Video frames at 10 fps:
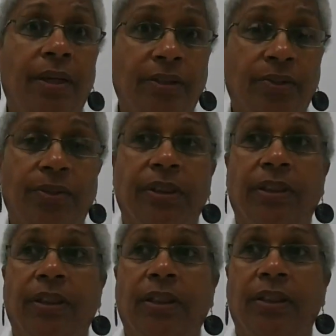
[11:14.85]
it's
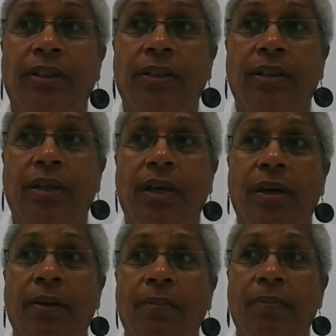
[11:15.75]
really
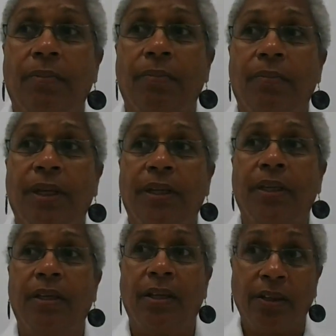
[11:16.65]

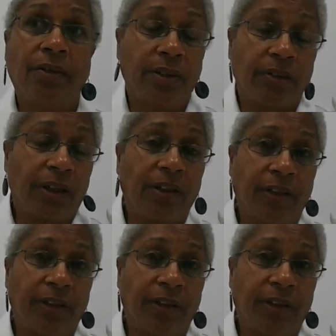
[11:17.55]
I